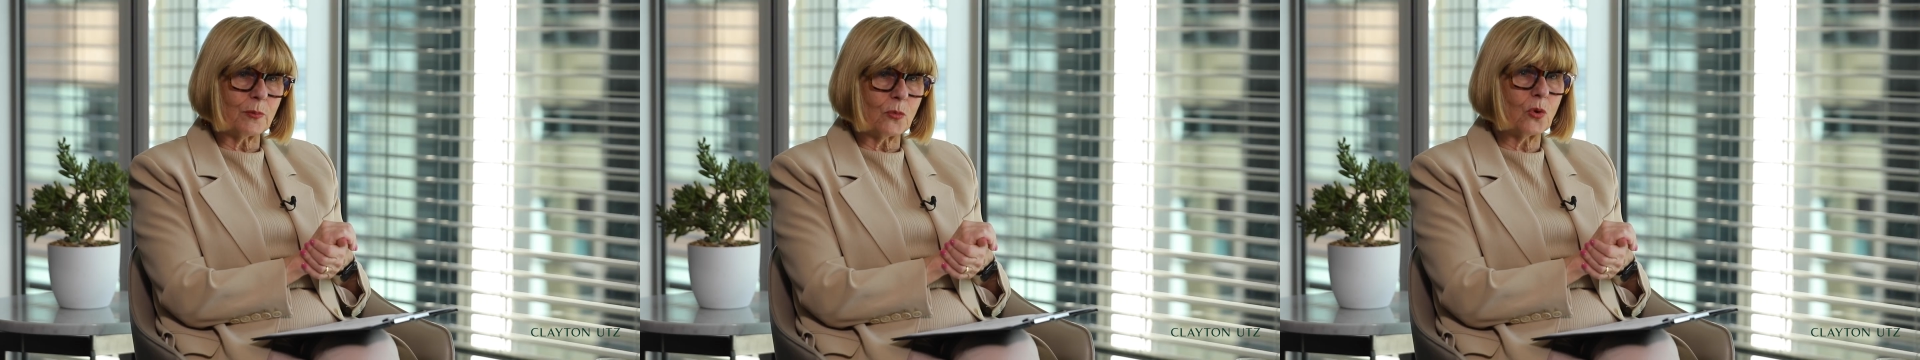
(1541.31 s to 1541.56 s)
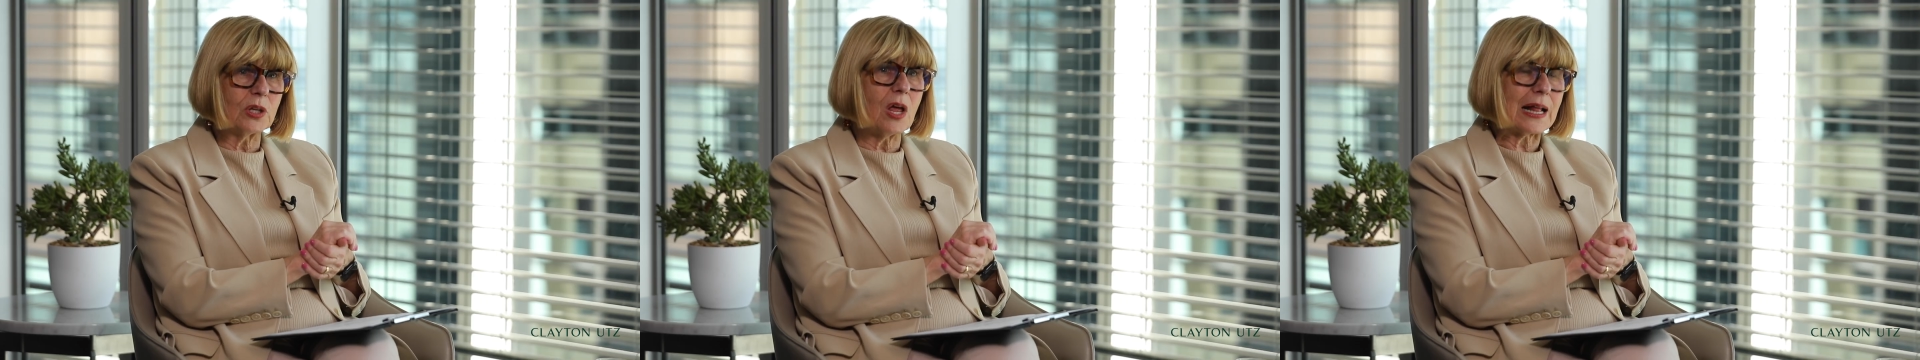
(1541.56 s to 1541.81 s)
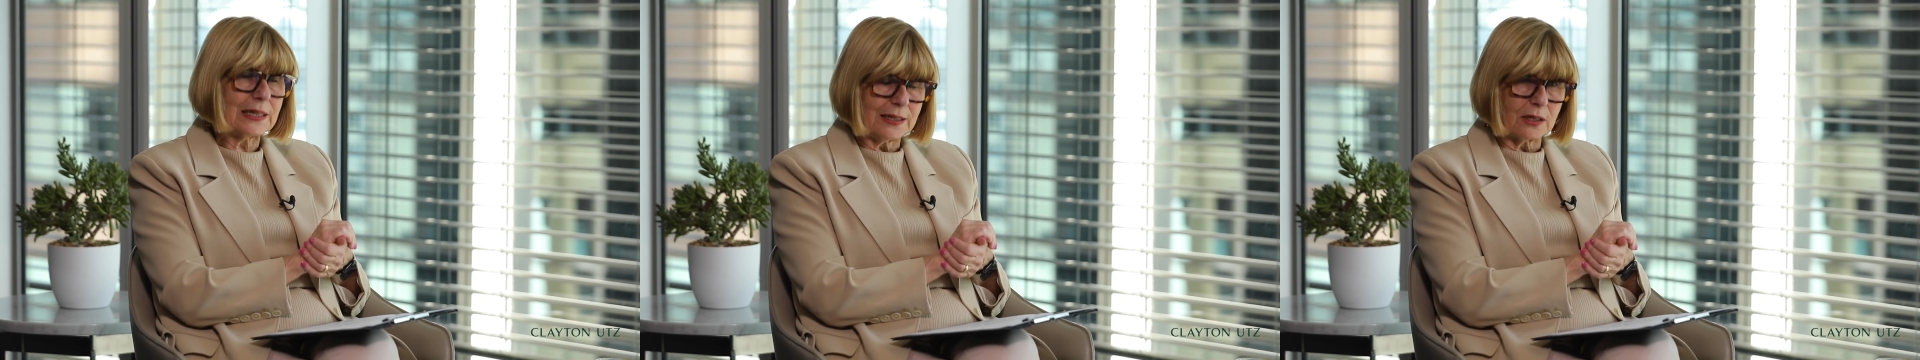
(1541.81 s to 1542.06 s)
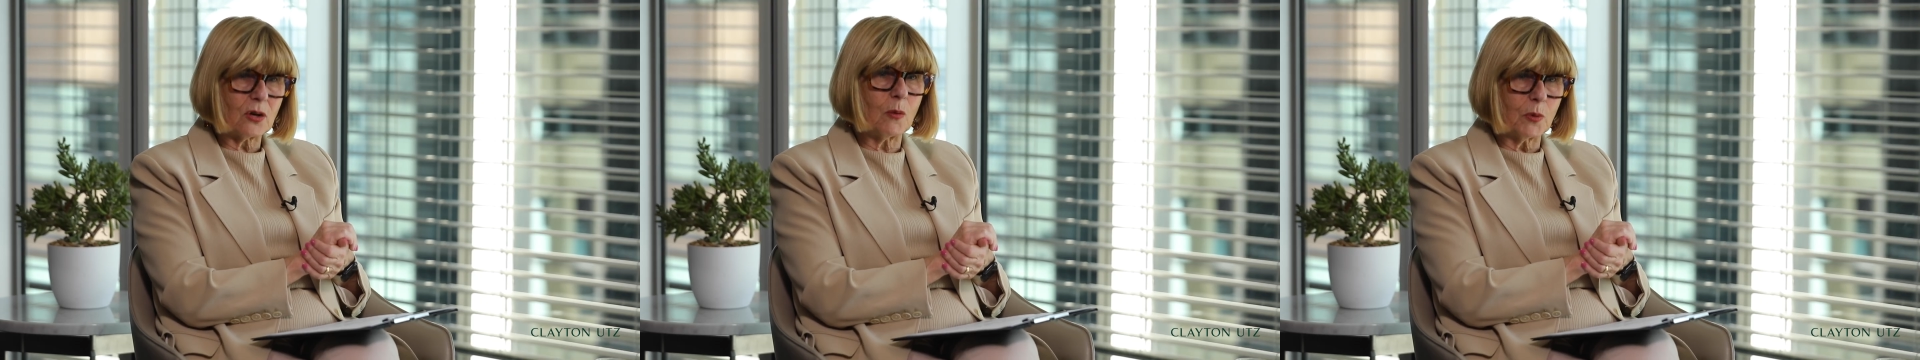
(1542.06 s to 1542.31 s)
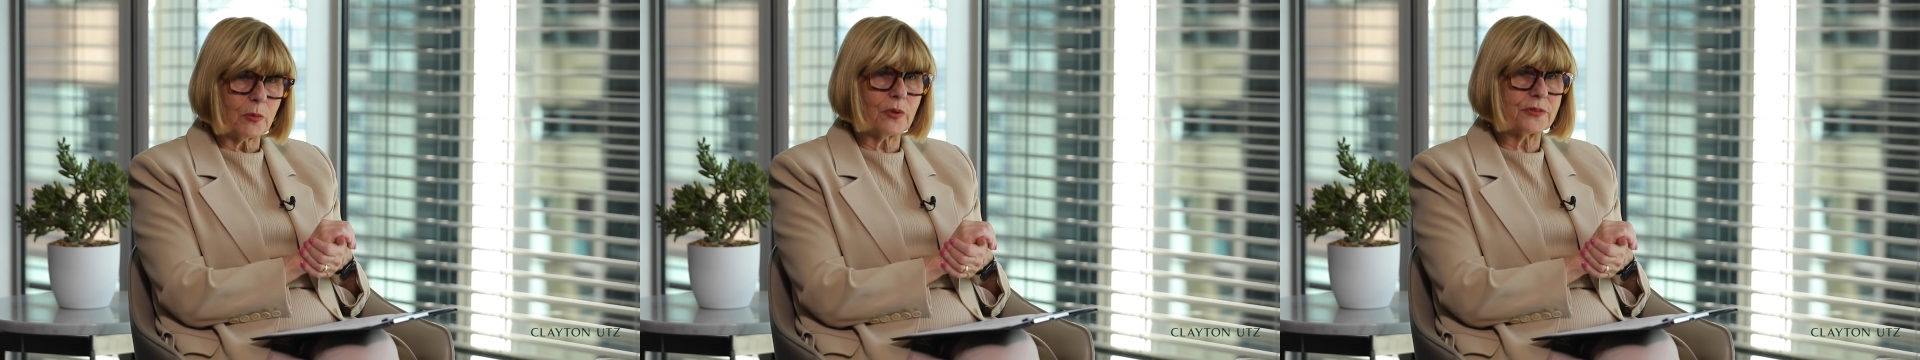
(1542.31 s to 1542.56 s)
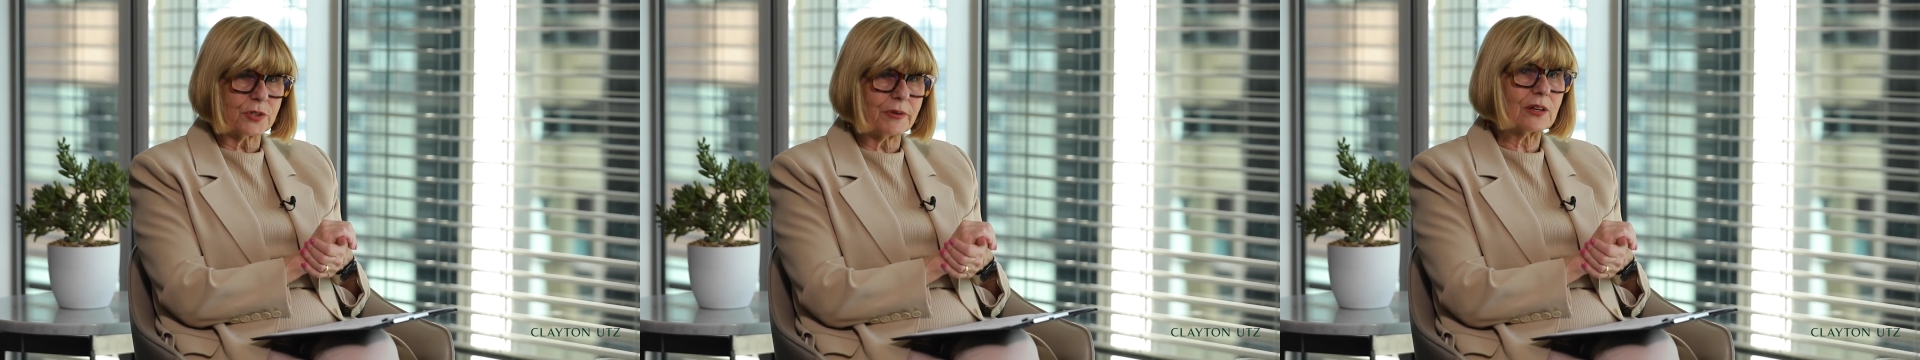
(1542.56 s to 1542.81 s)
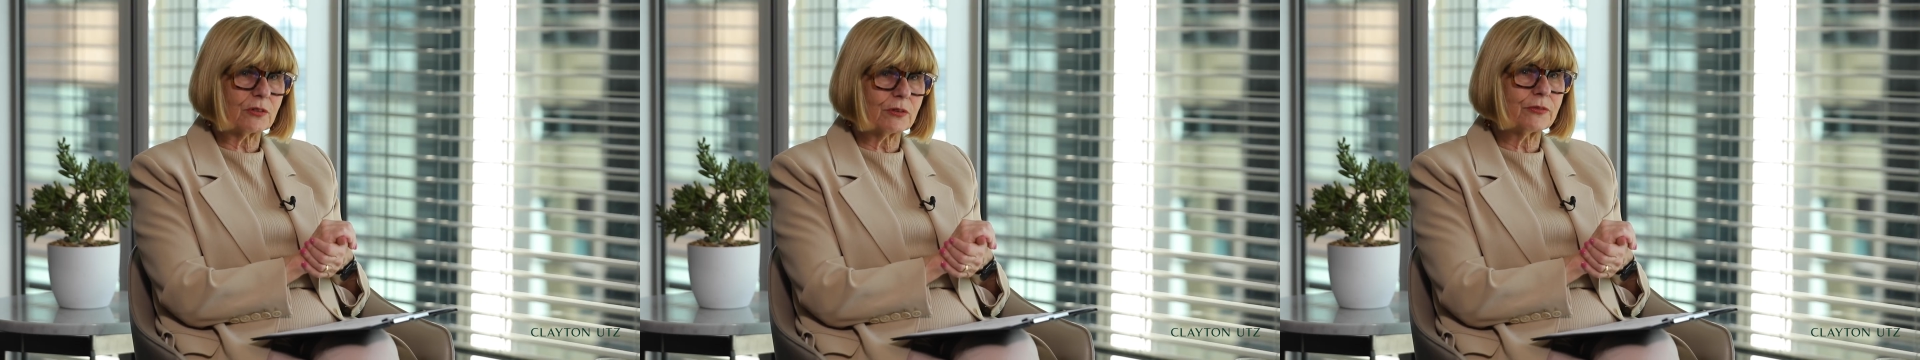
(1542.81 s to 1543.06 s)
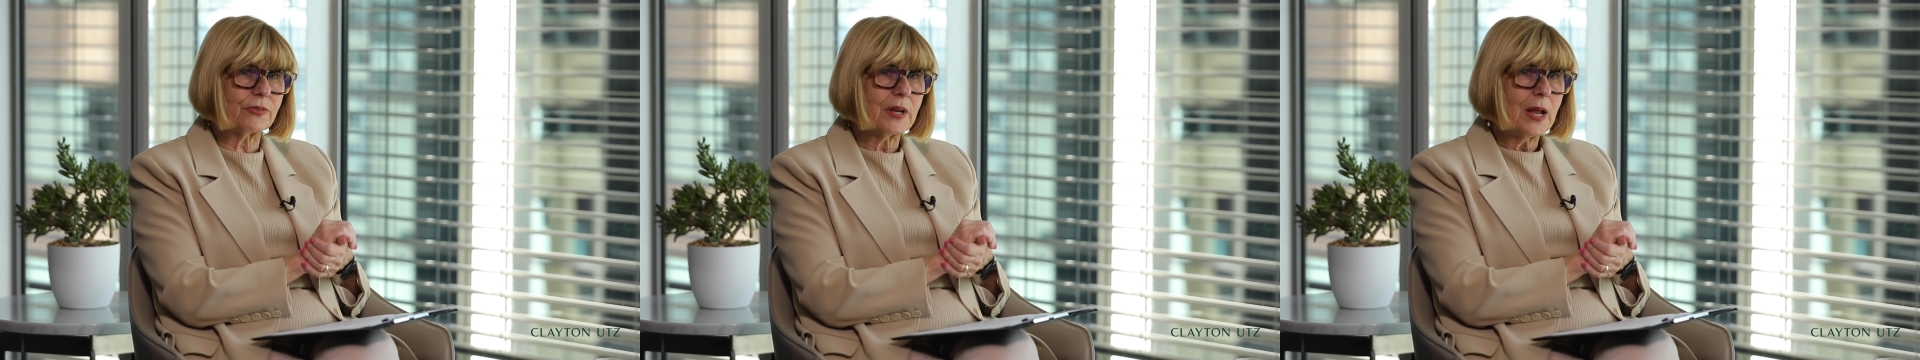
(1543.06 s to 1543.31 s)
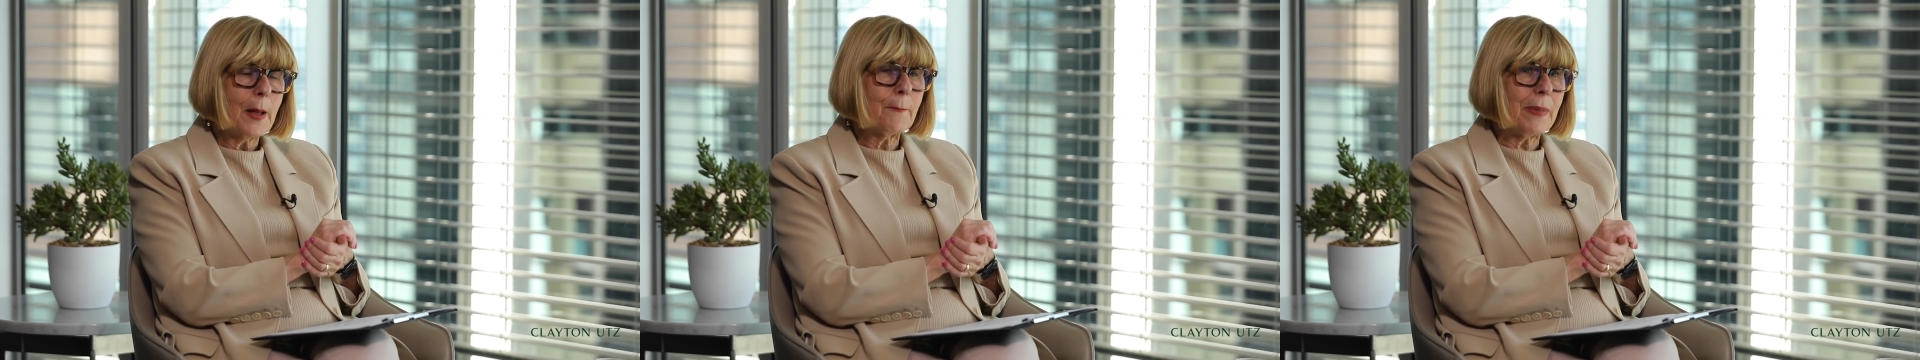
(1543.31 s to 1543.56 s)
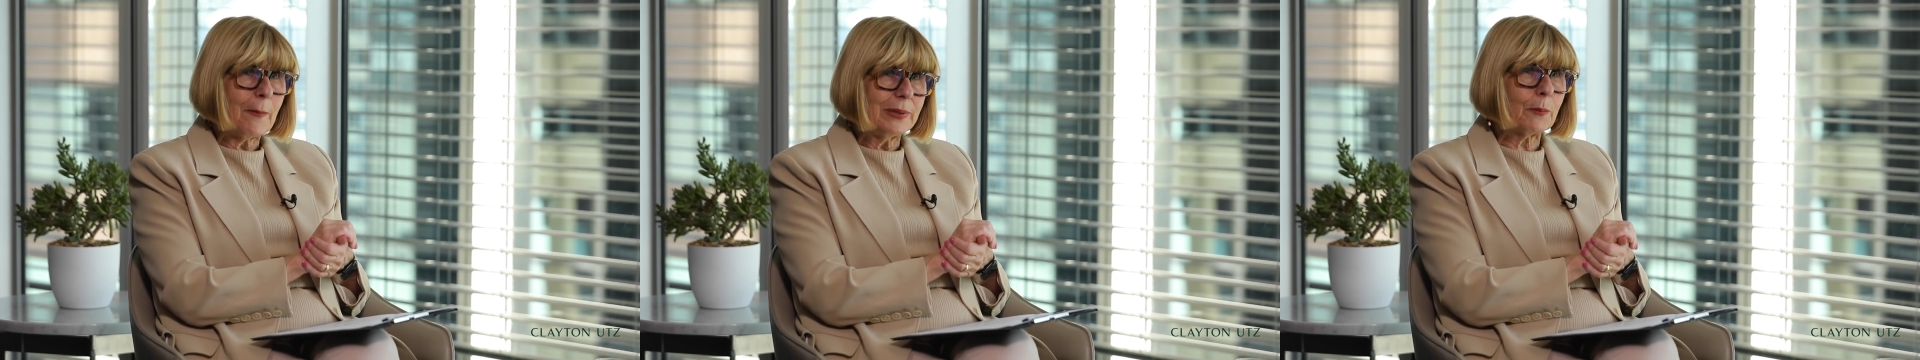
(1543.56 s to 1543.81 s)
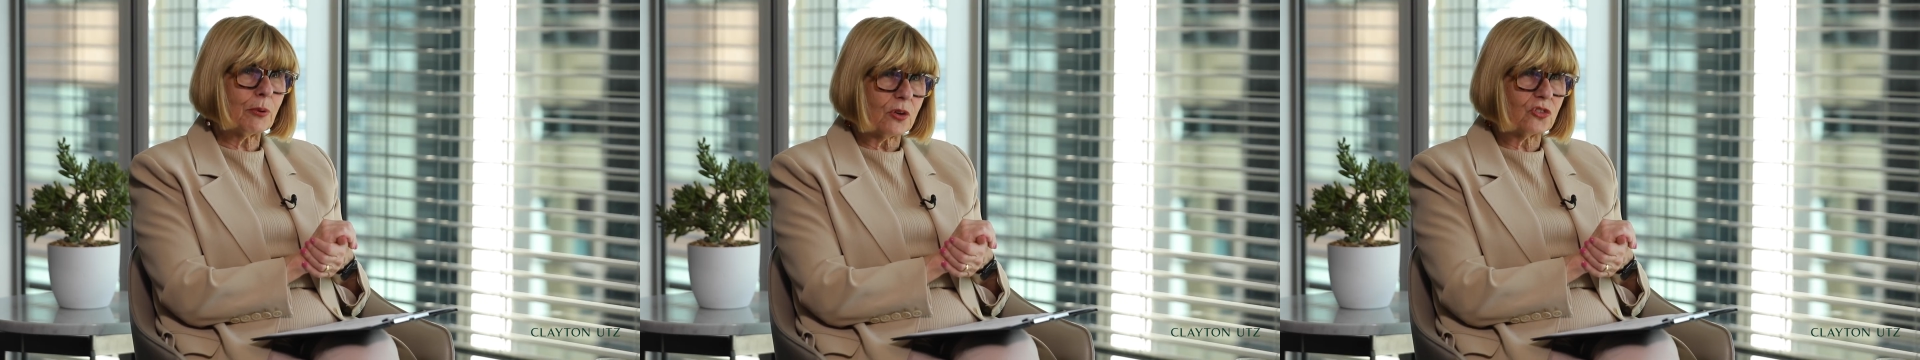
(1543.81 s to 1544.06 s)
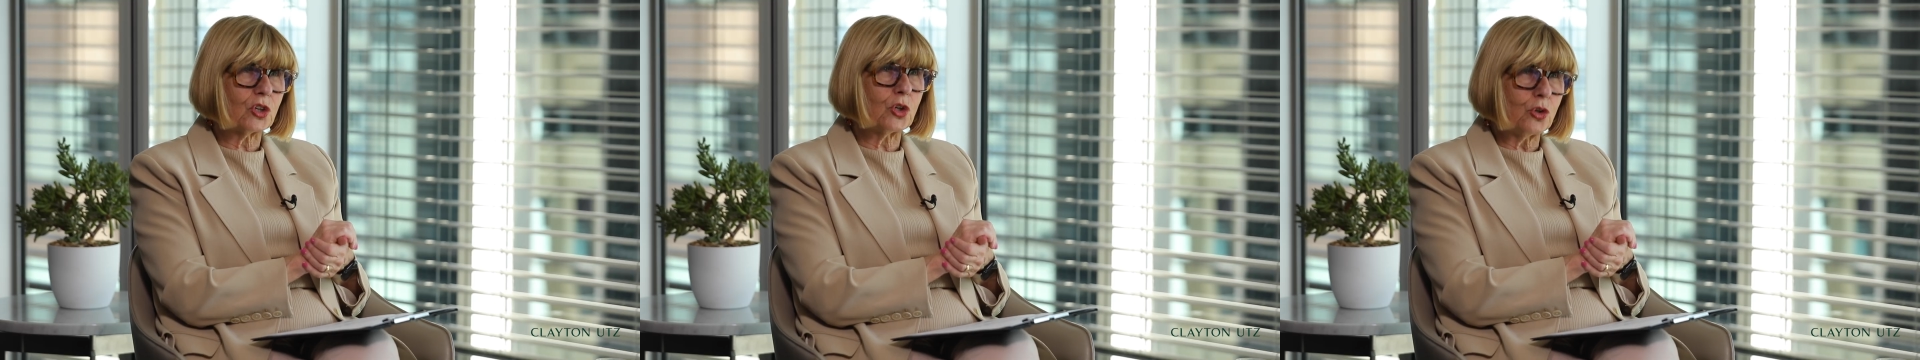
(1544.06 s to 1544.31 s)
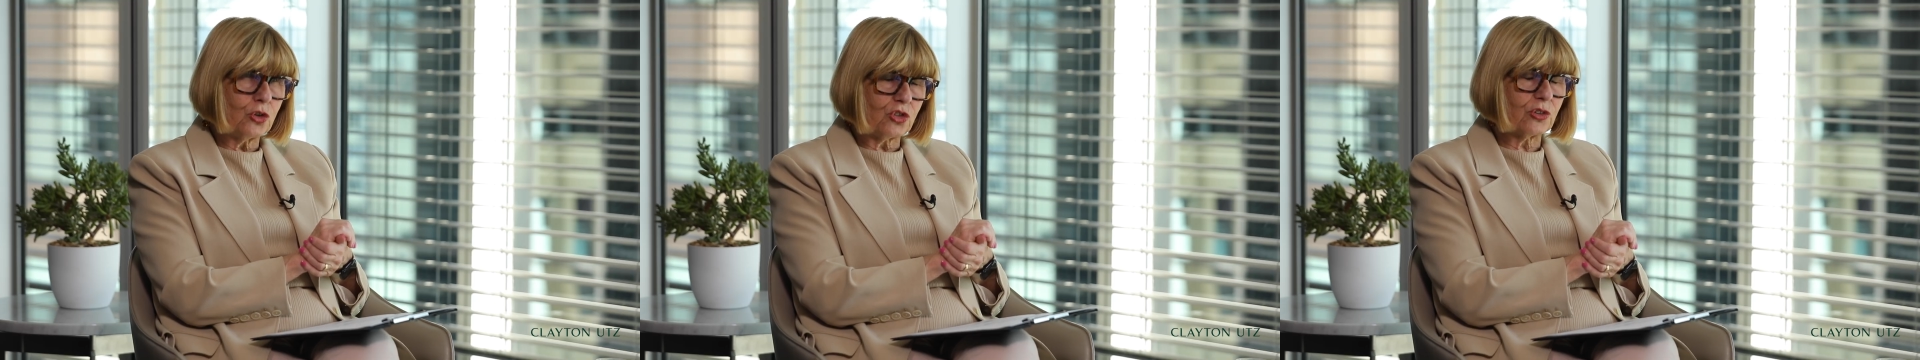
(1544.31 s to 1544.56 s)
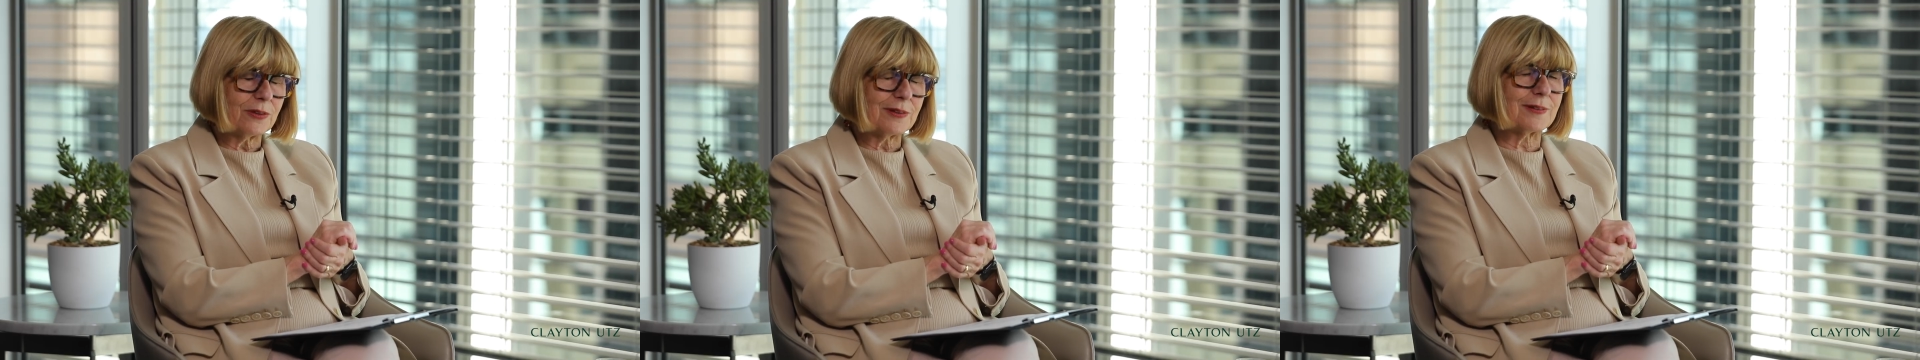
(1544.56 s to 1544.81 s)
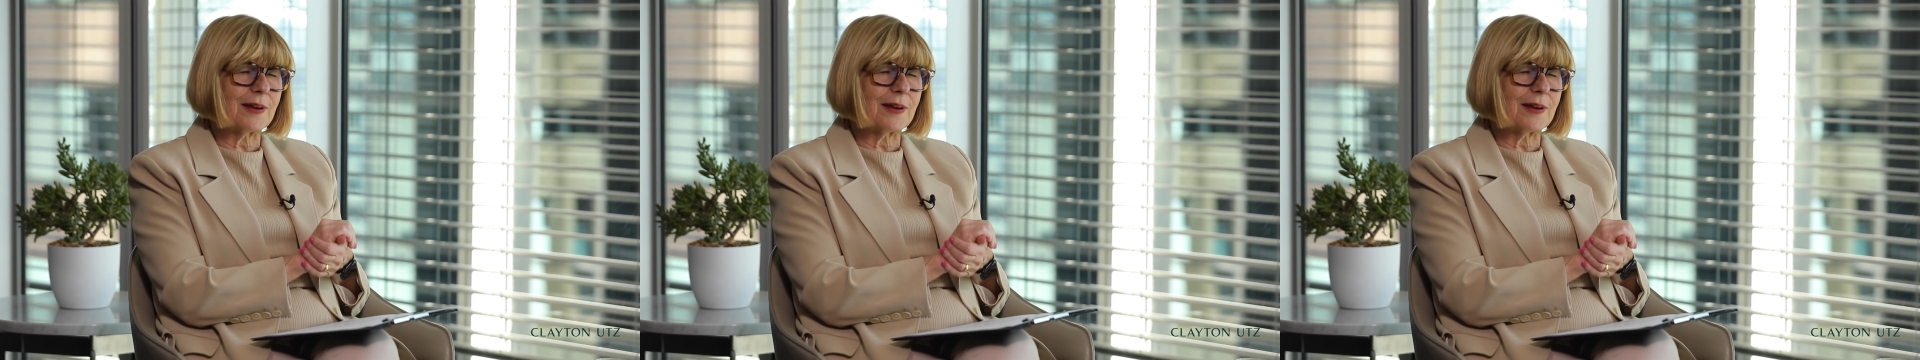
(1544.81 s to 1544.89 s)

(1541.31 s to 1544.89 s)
more likely, the Commonwealth Director of Public Prosecutions.